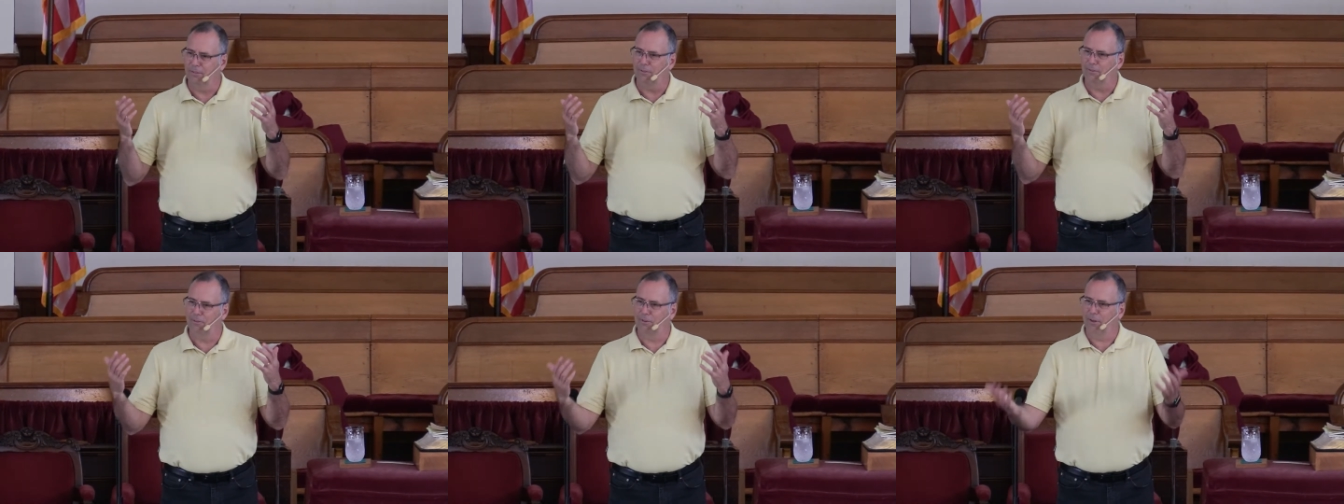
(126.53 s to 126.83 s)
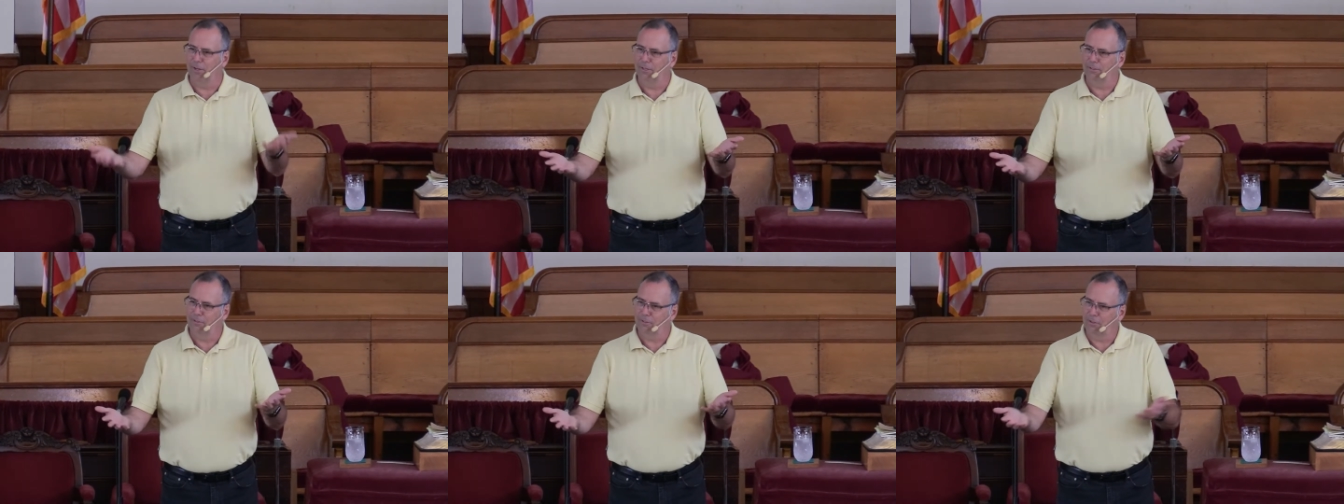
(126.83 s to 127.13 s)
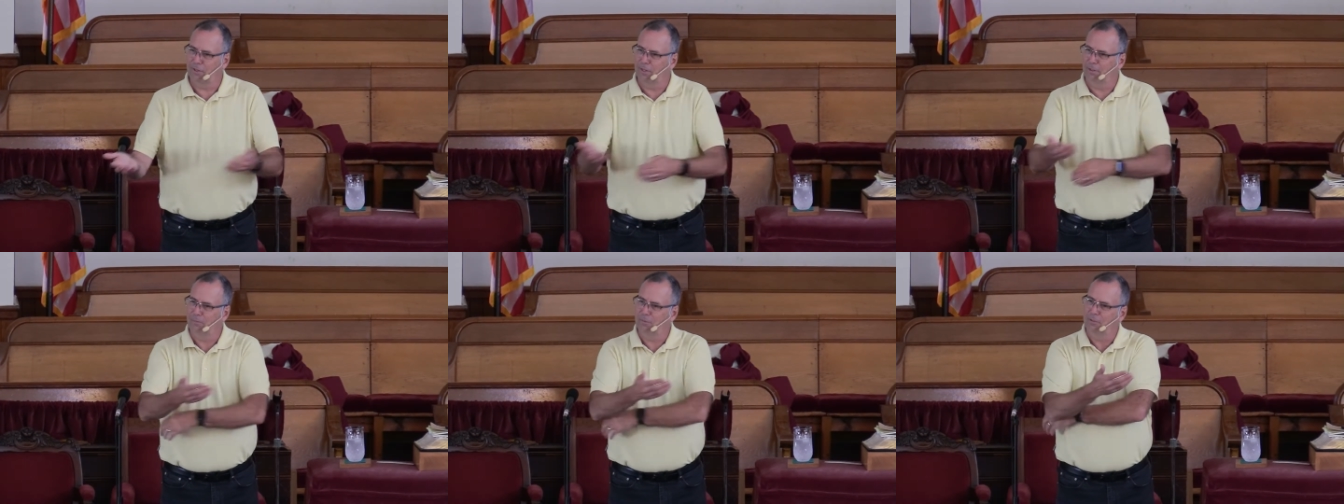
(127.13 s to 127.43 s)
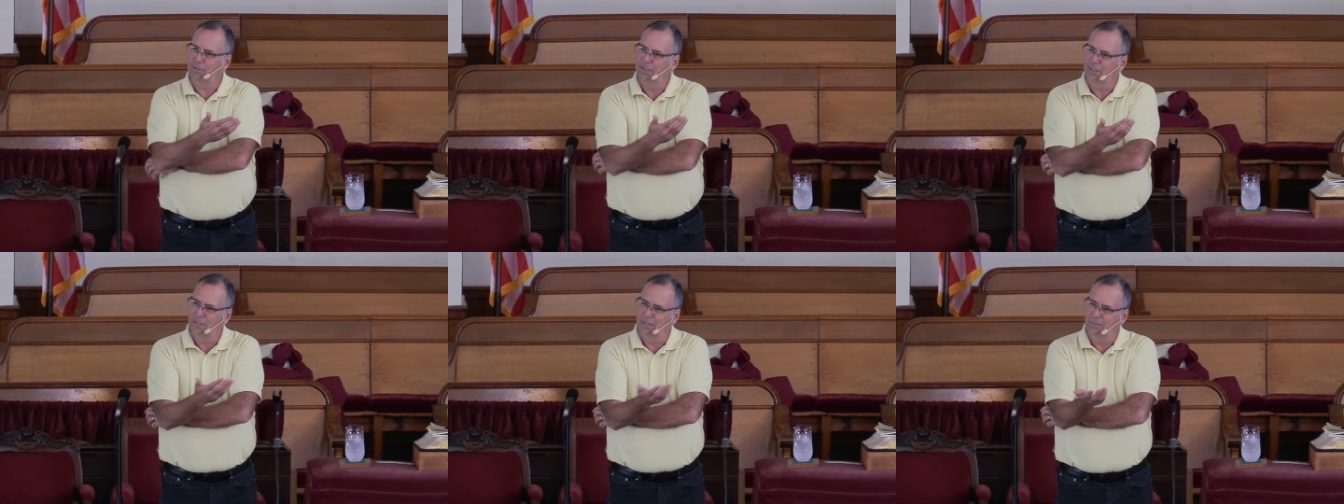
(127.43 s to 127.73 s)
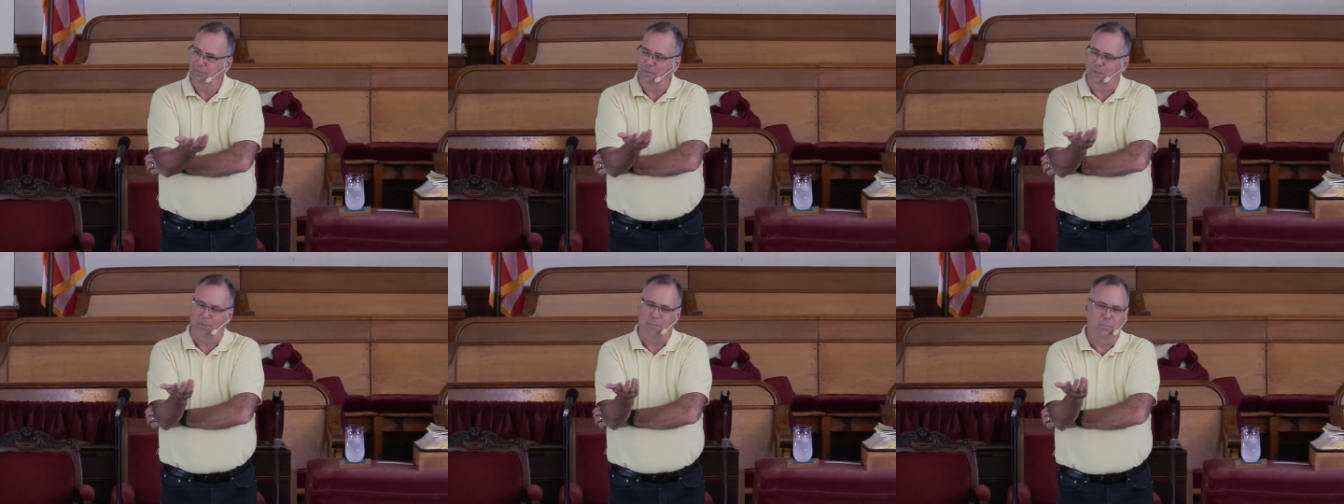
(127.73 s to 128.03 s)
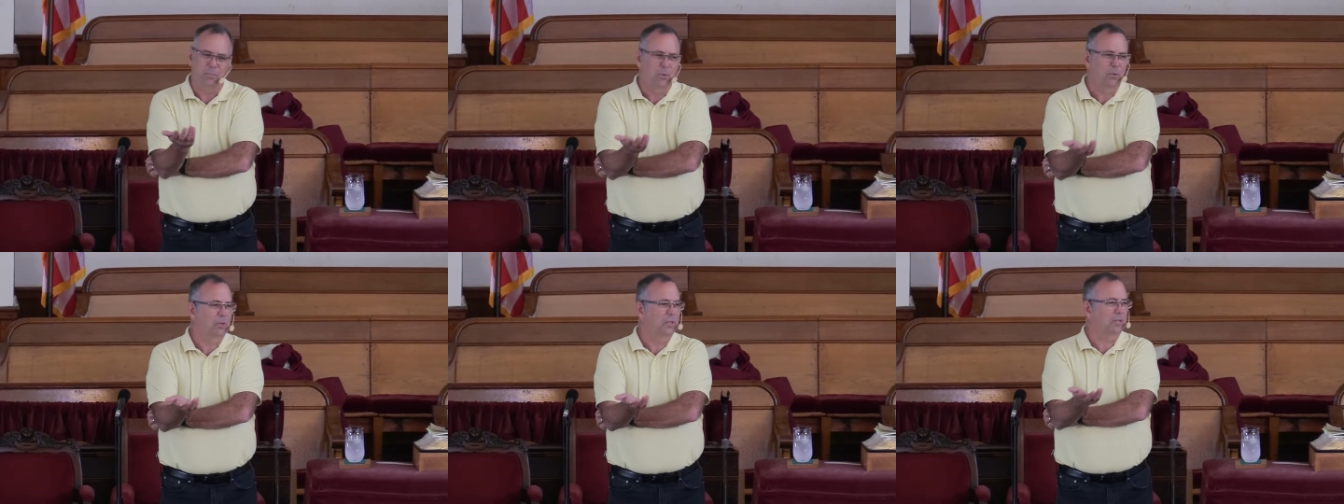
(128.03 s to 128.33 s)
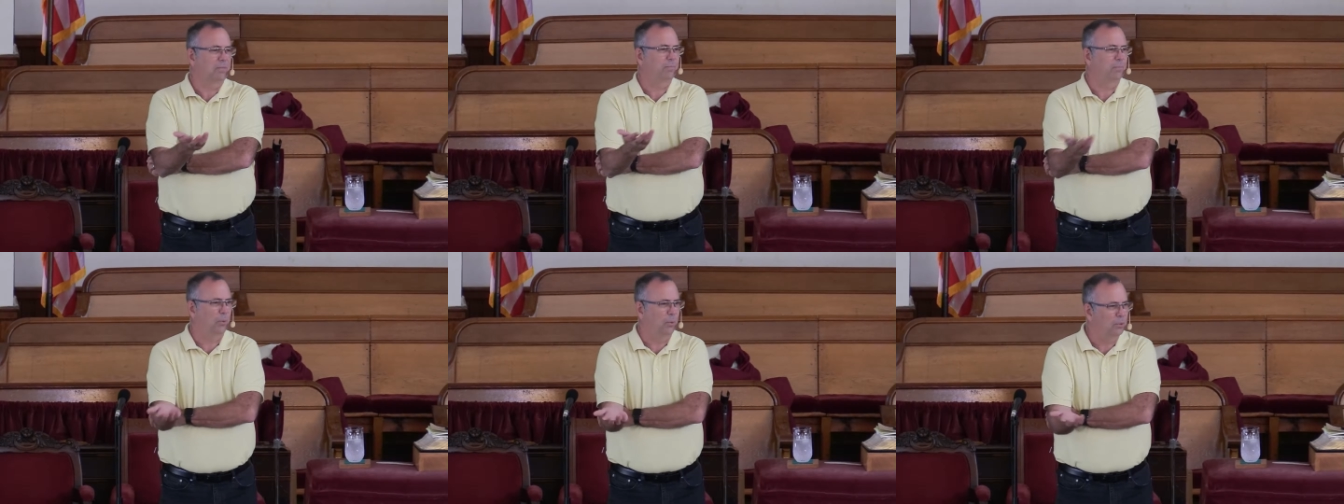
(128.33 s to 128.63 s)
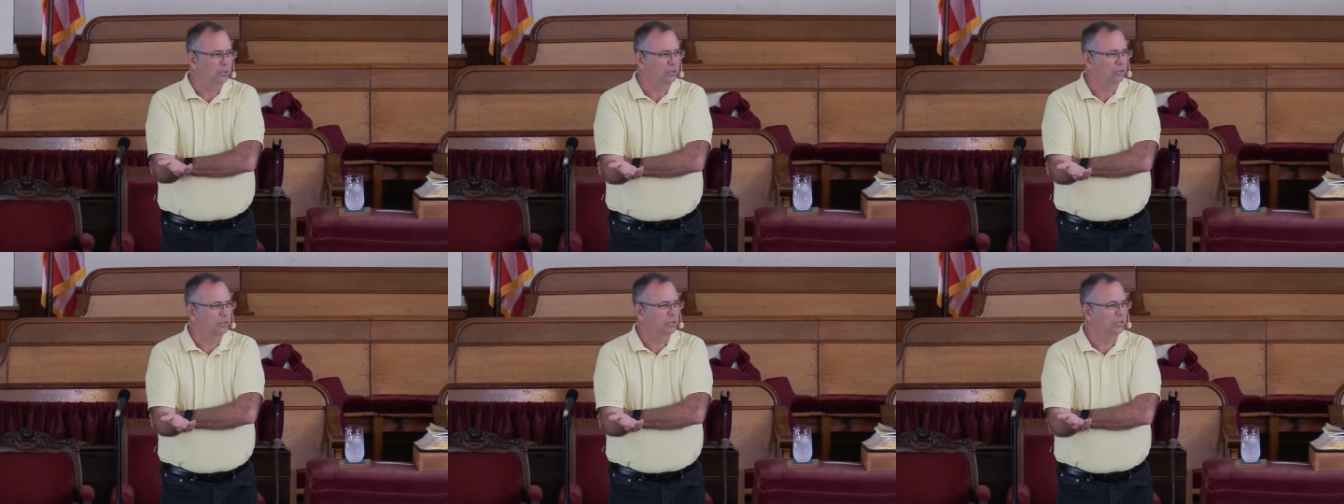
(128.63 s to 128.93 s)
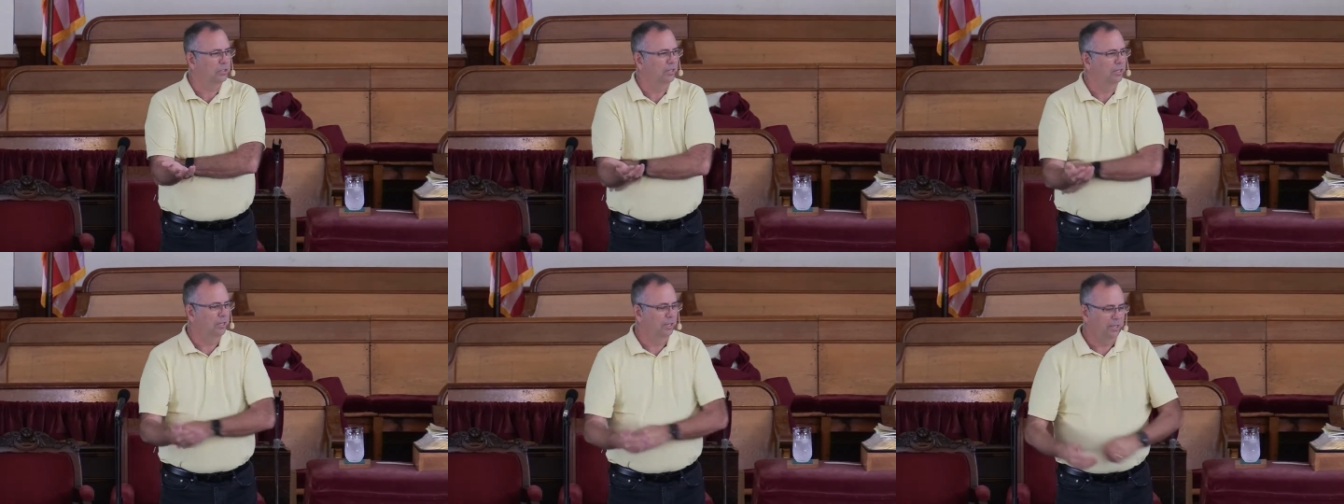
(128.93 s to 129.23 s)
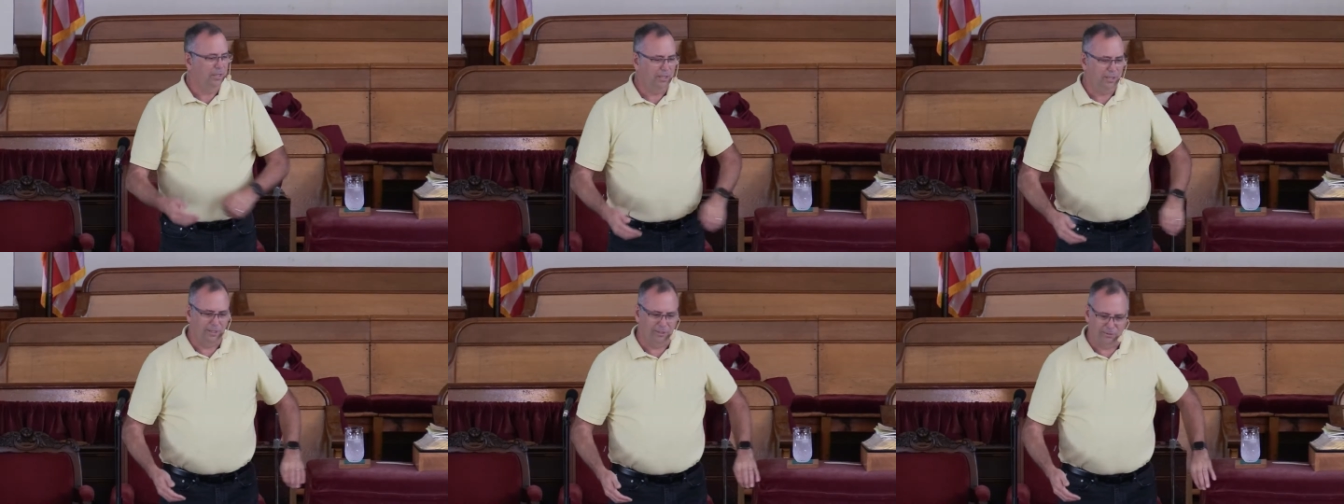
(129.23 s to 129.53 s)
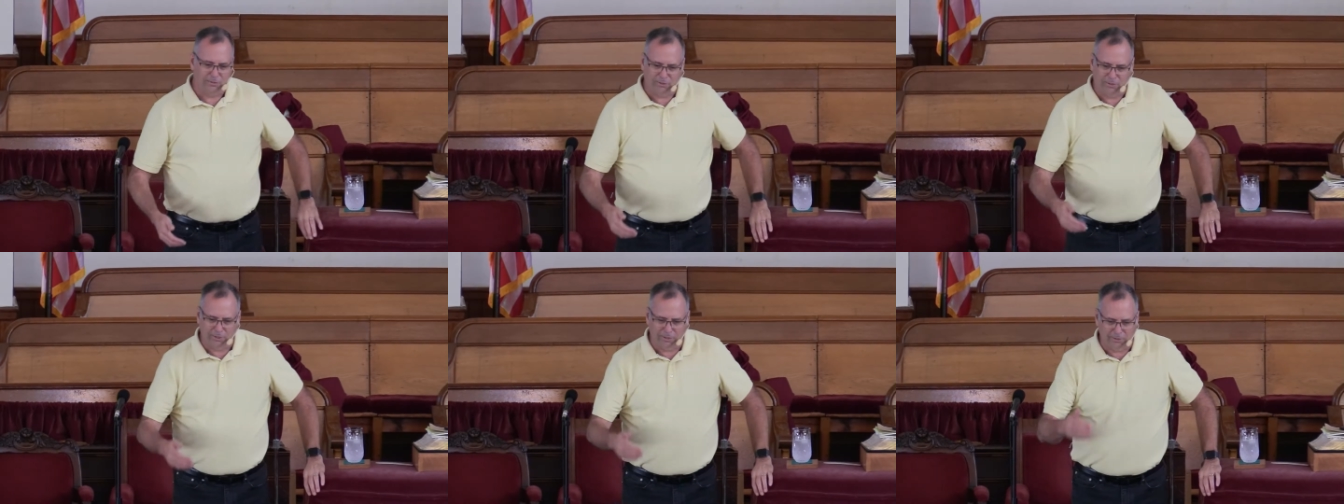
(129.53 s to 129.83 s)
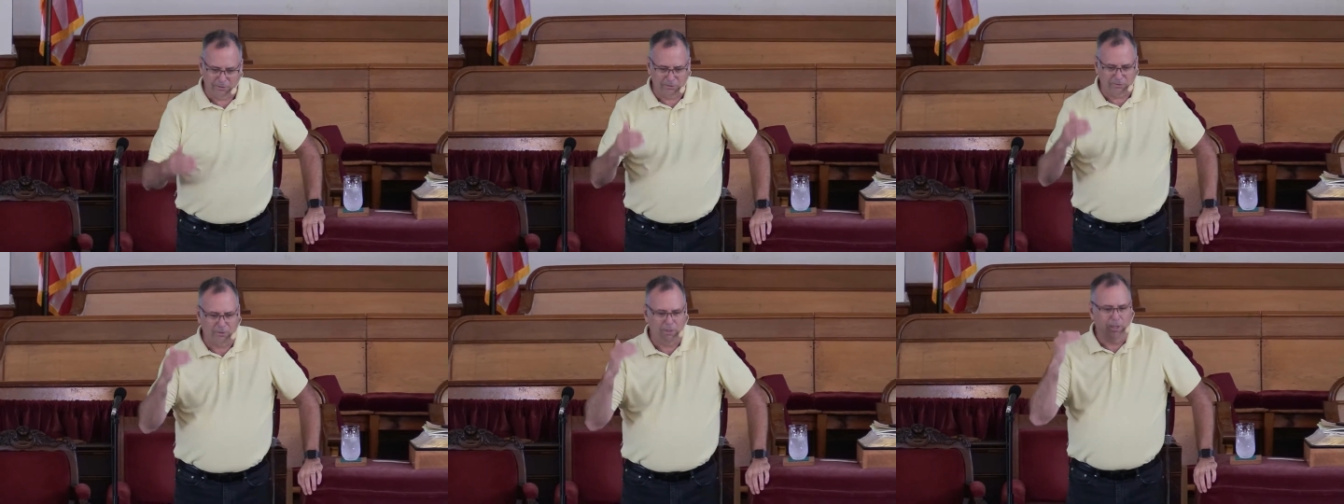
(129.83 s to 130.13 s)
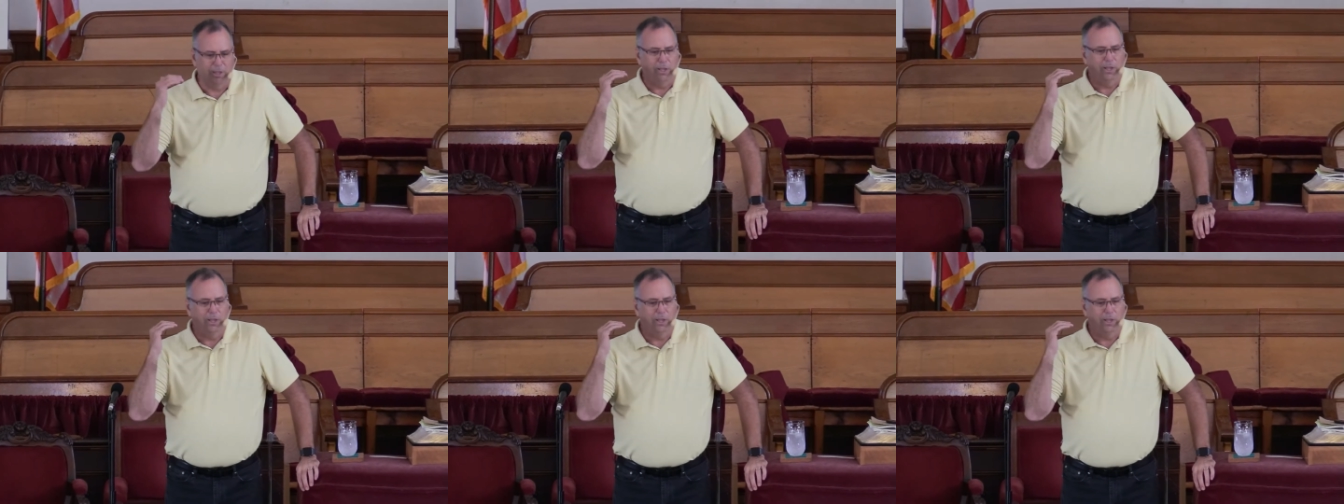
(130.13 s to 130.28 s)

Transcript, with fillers: God comes to him in a burning bush and says,